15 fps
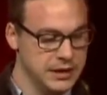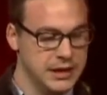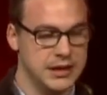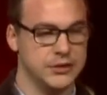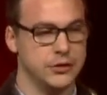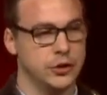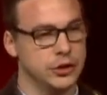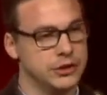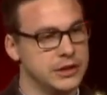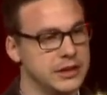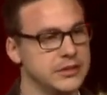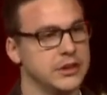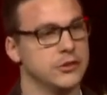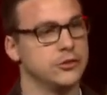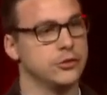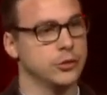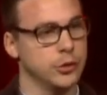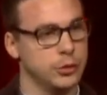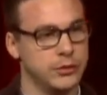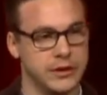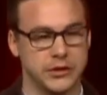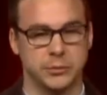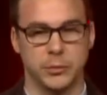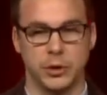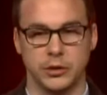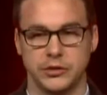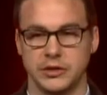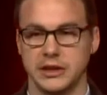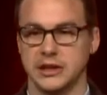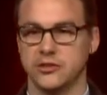His goodness, his truth, his
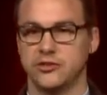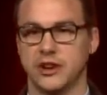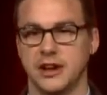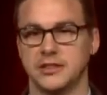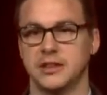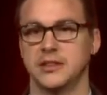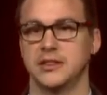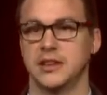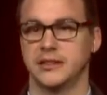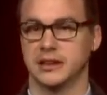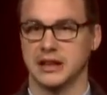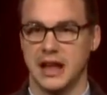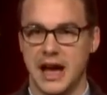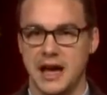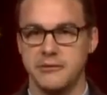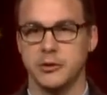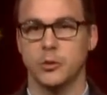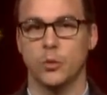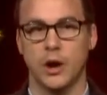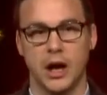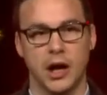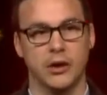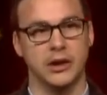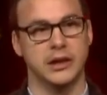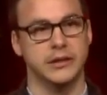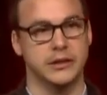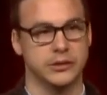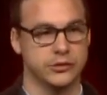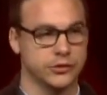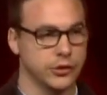mercy, his justice is alive and well
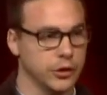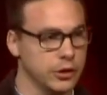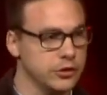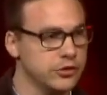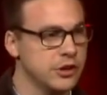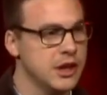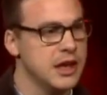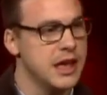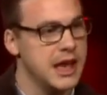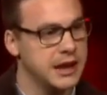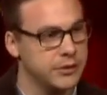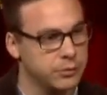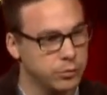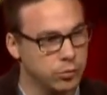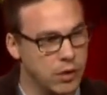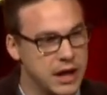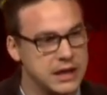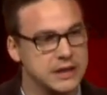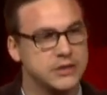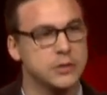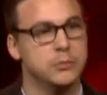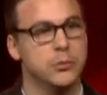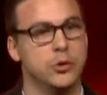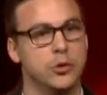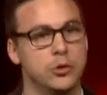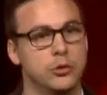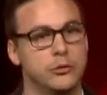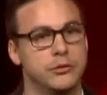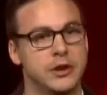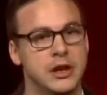in this church and is ready to
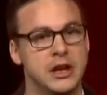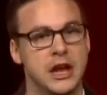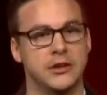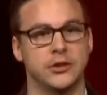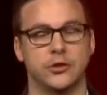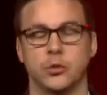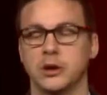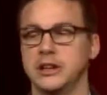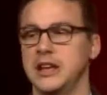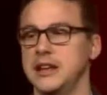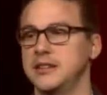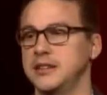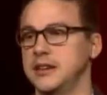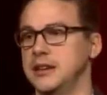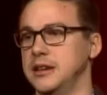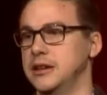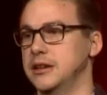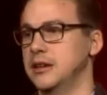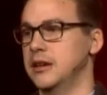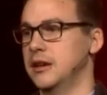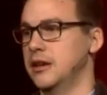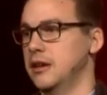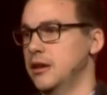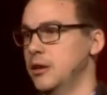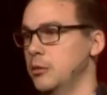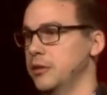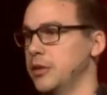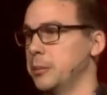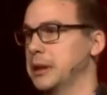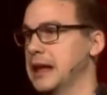move into 2018
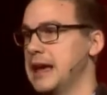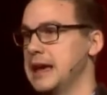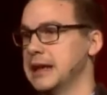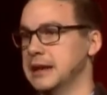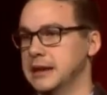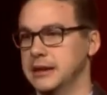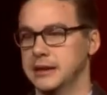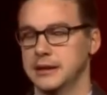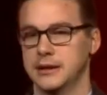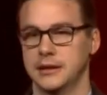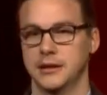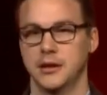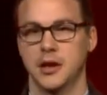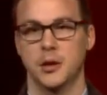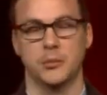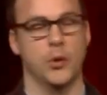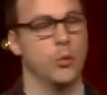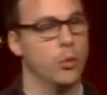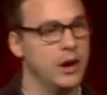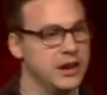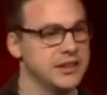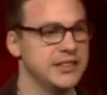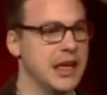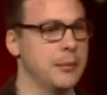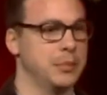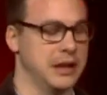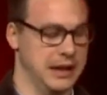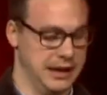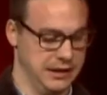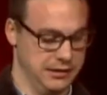with a plan. But what is that
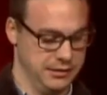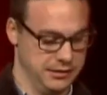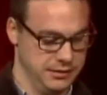plan?